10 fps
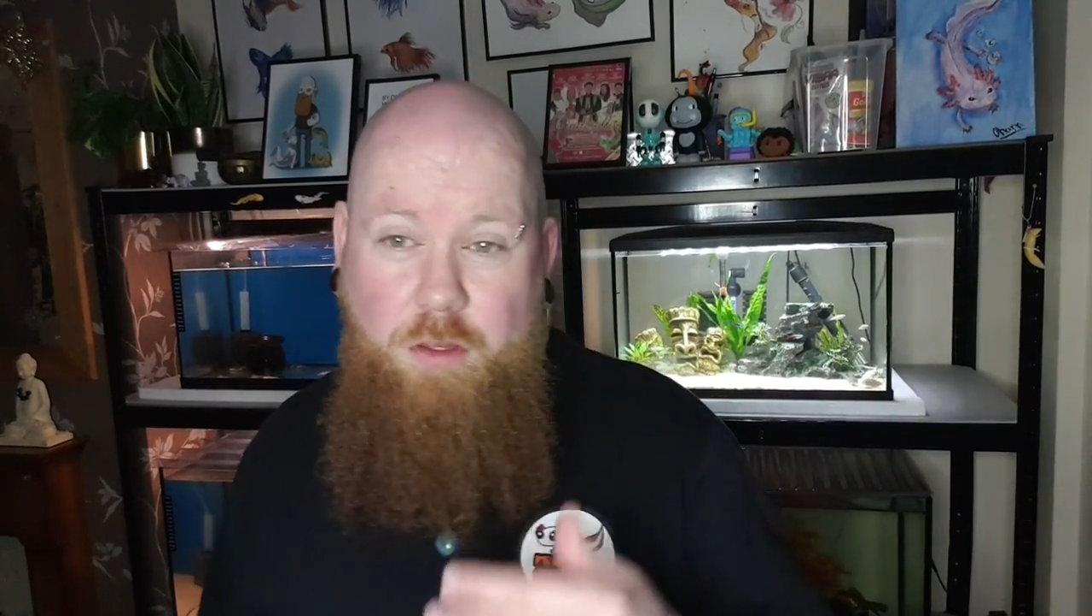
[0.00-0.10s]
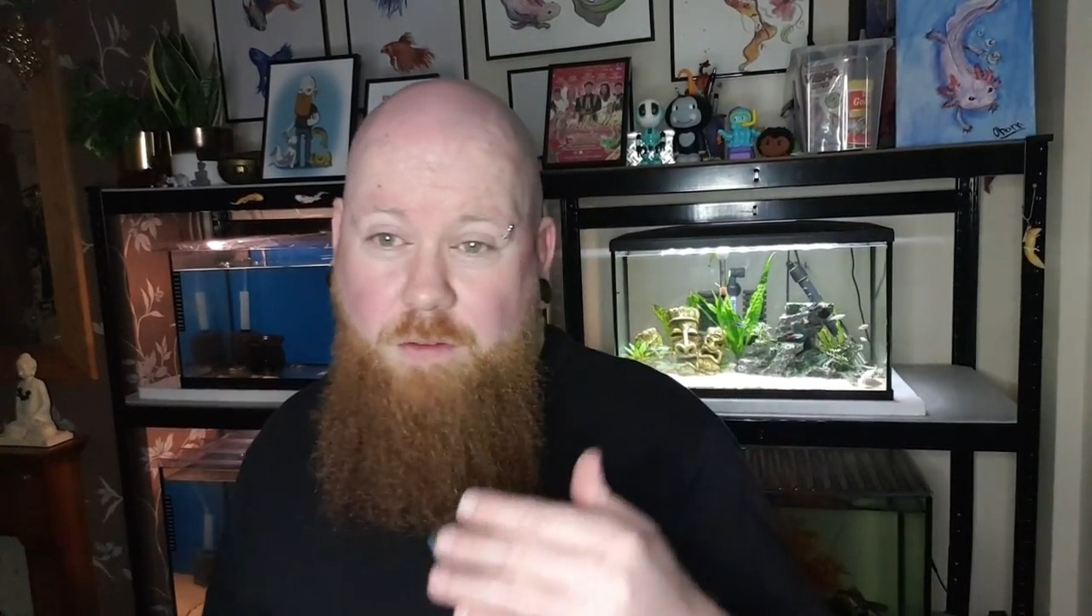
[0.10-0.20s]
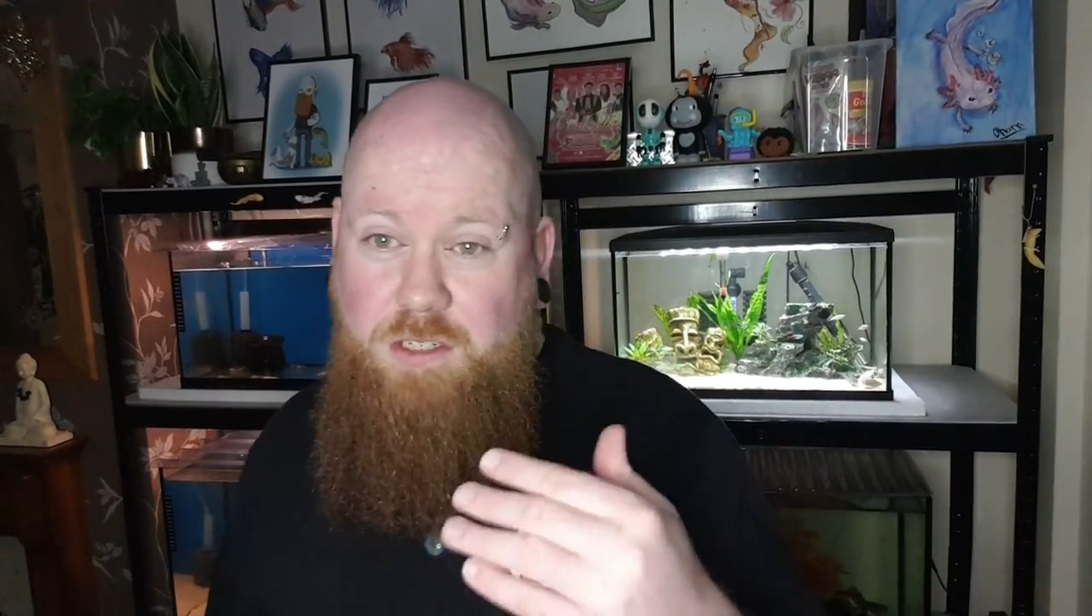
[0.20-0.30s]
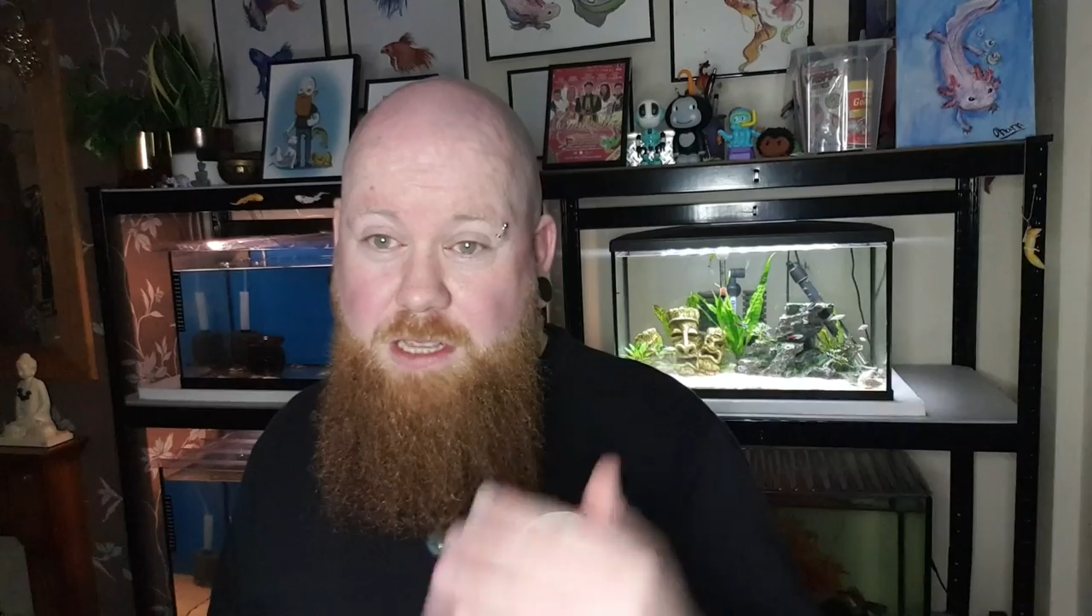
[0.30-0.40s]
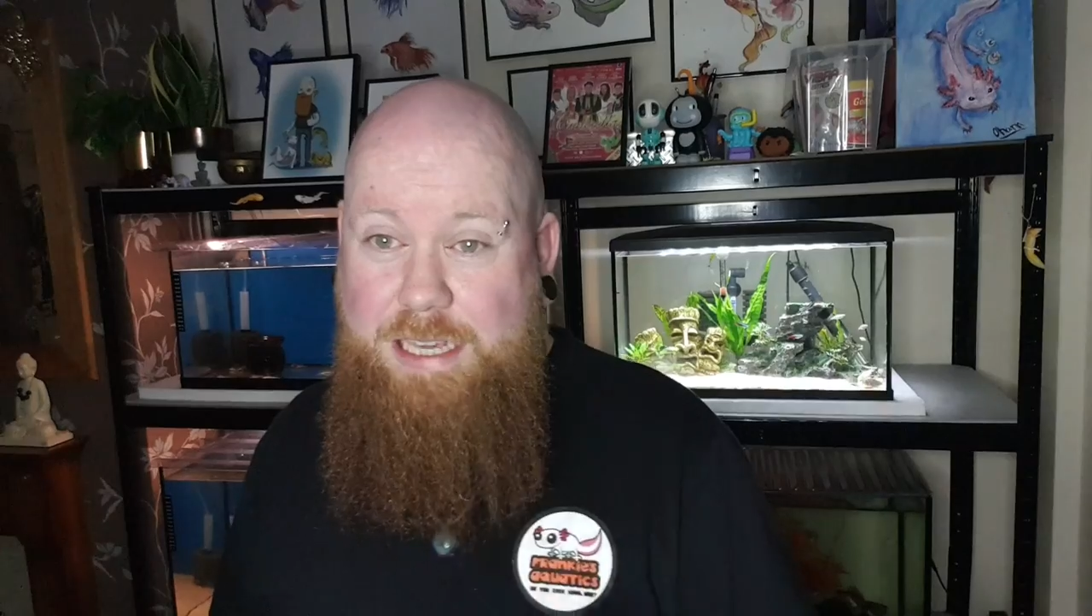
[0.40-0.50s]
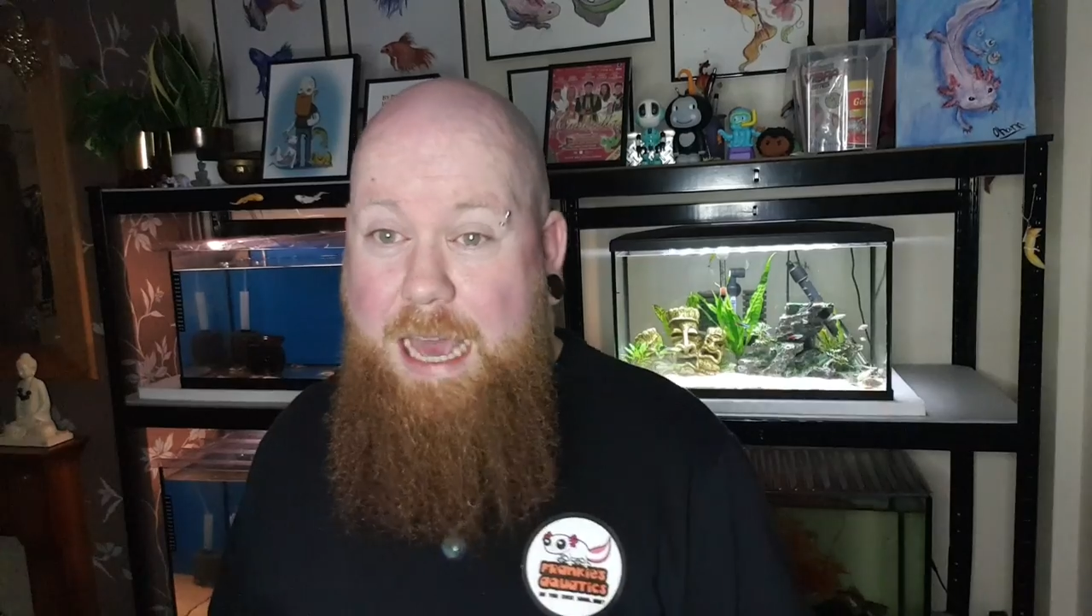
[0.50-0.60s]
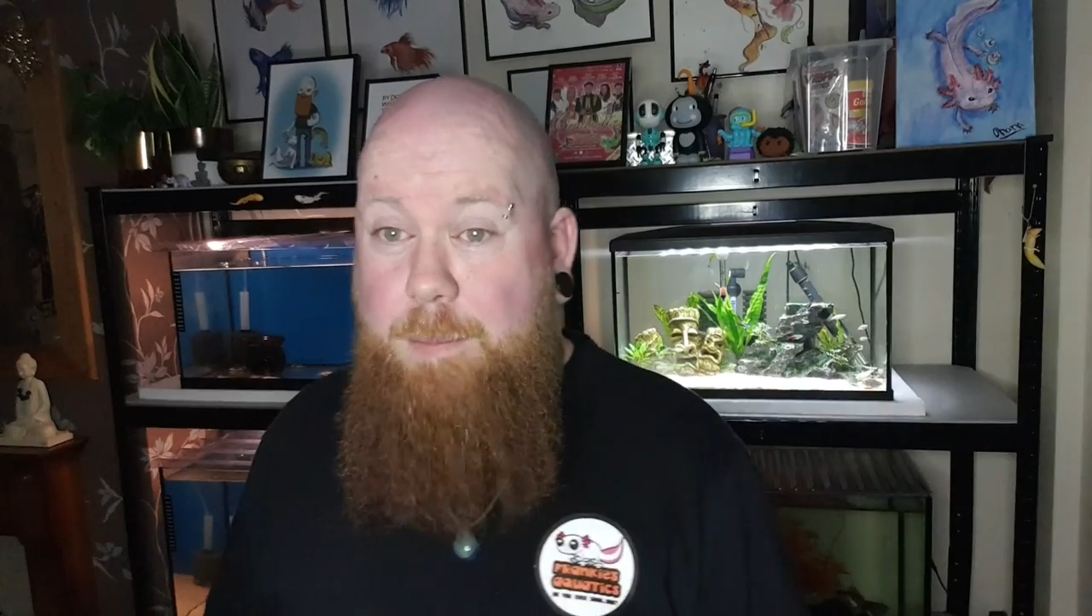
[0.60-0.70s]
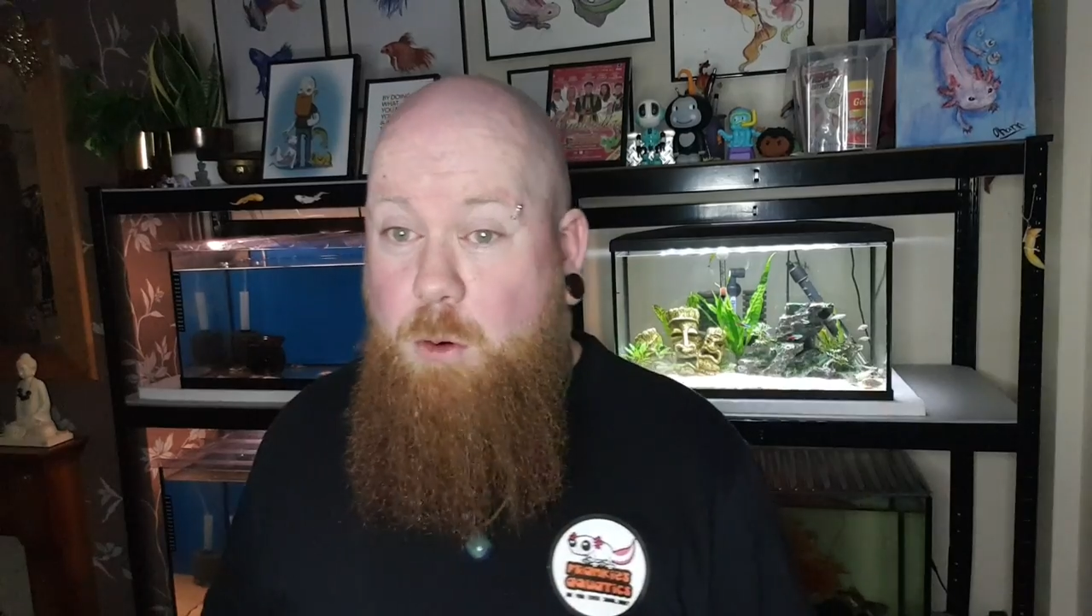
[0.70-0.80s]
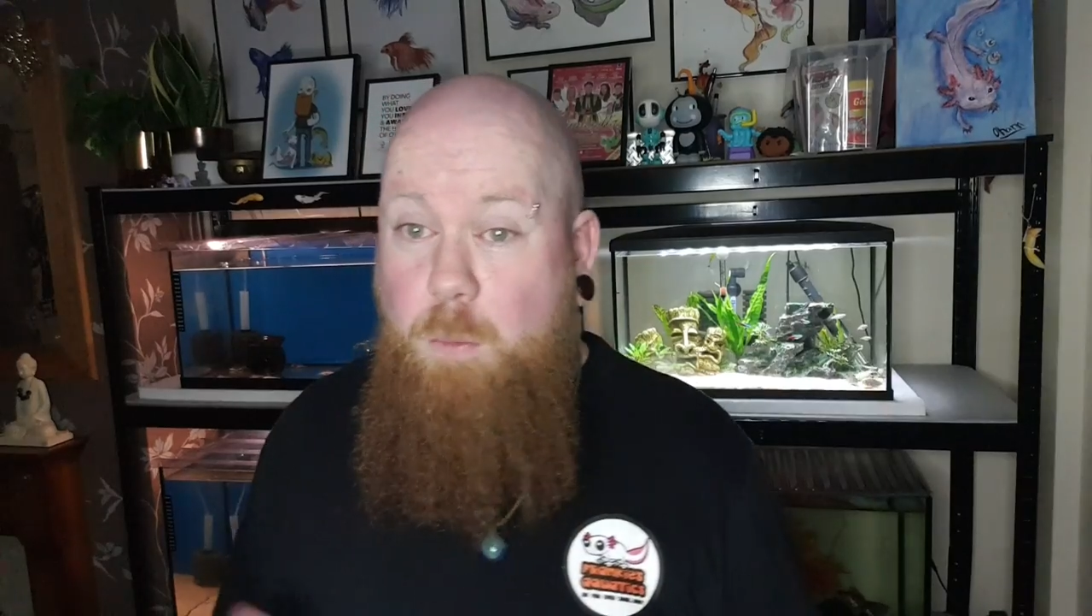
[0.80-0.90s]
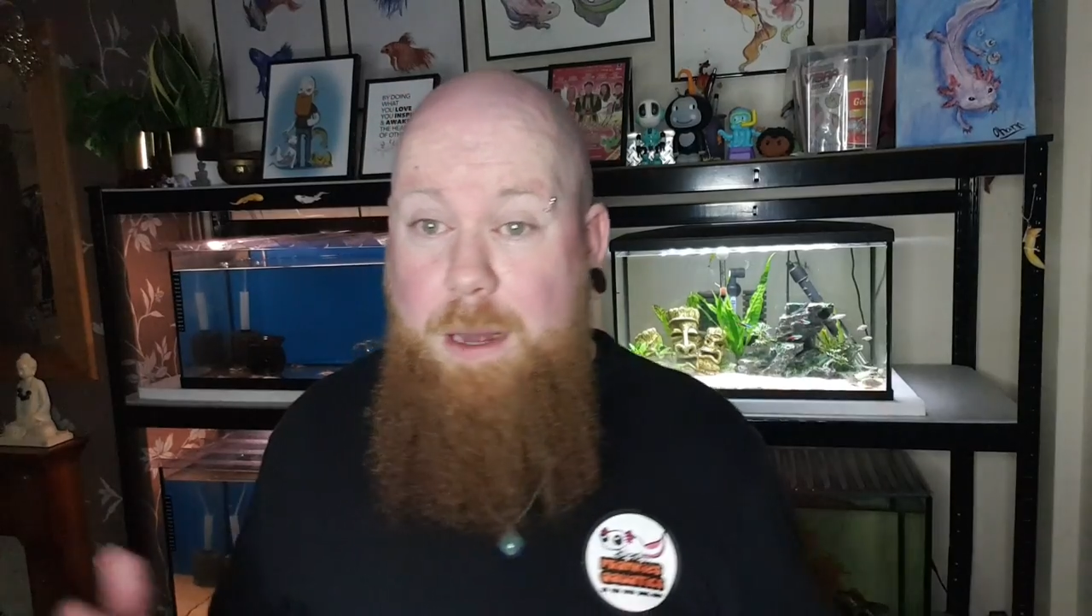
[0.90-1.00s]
obviously the chemical